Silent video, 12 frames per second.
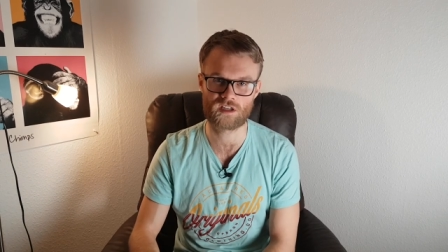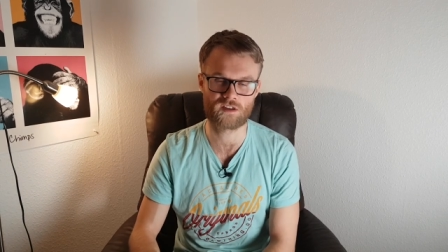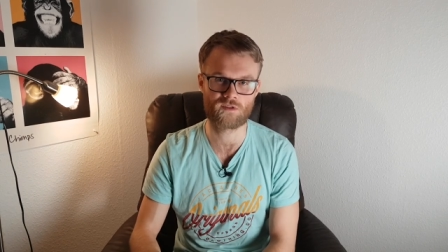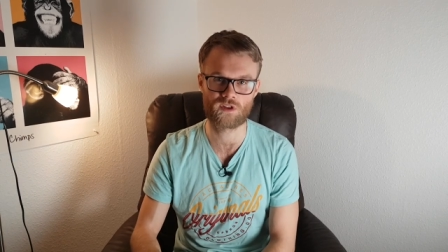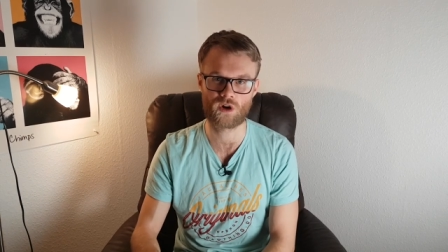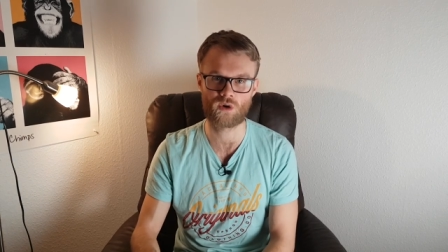
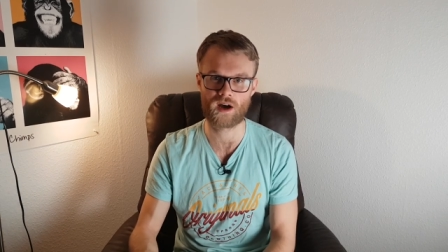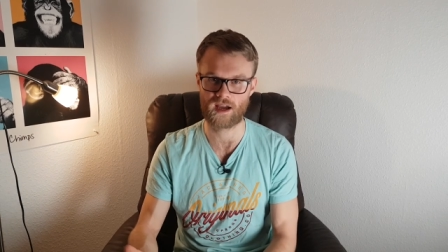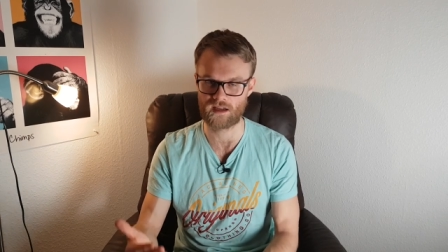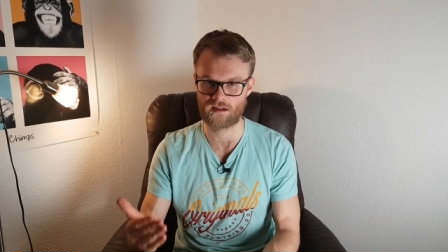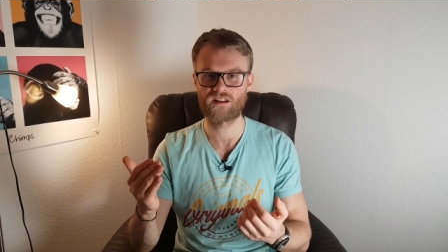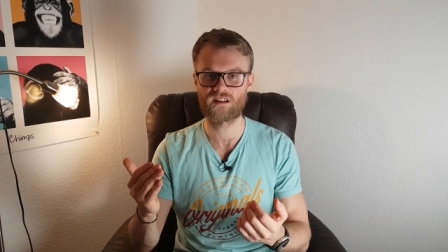even though
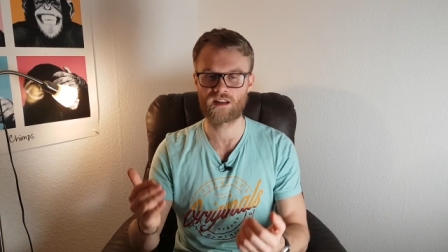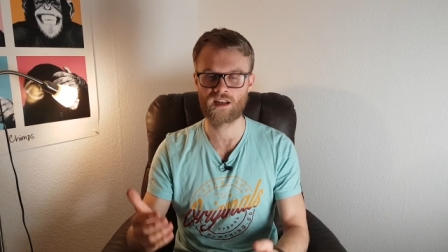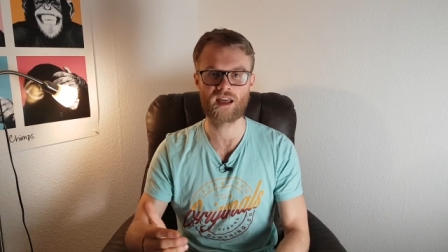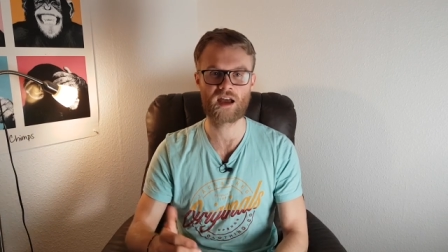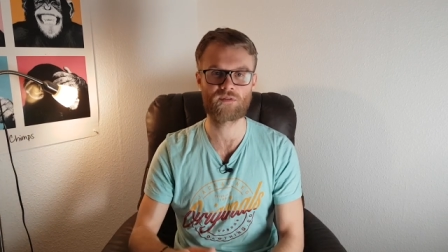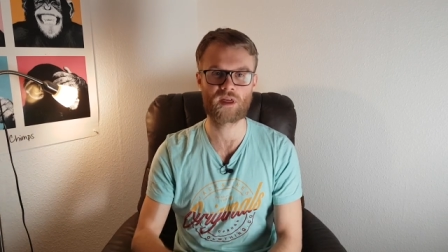I didn't
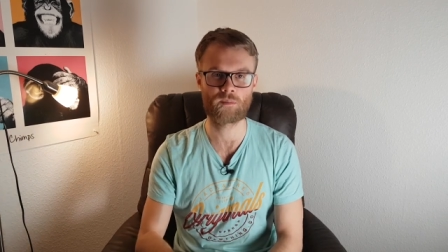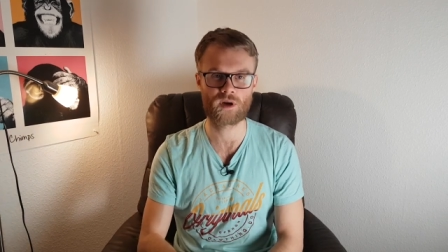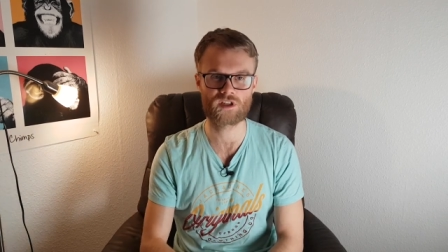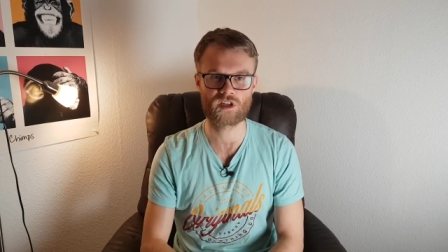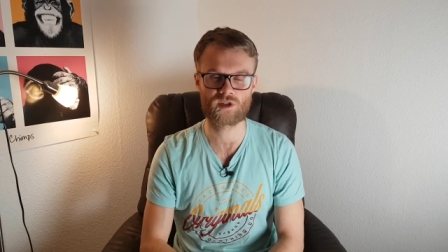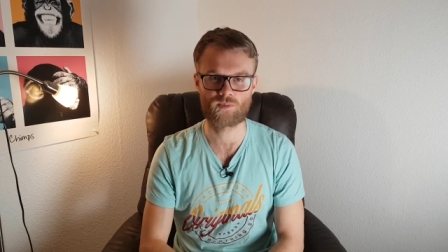have that
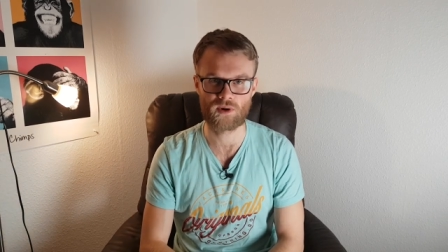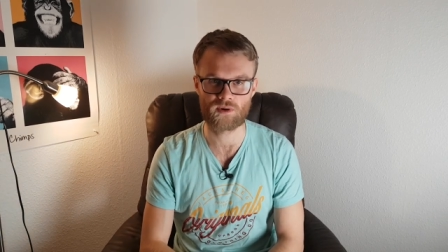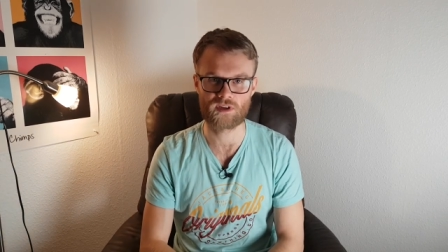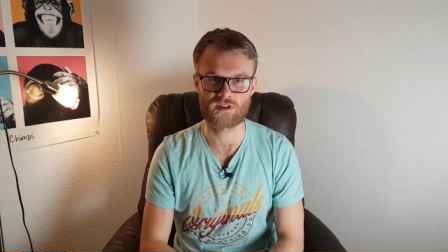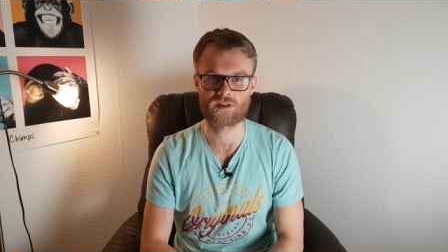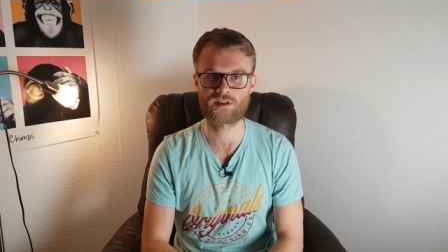much
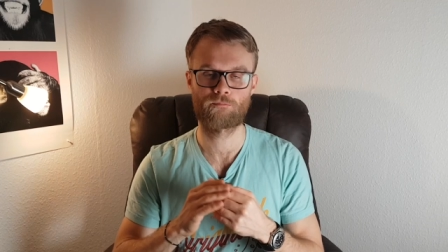experience.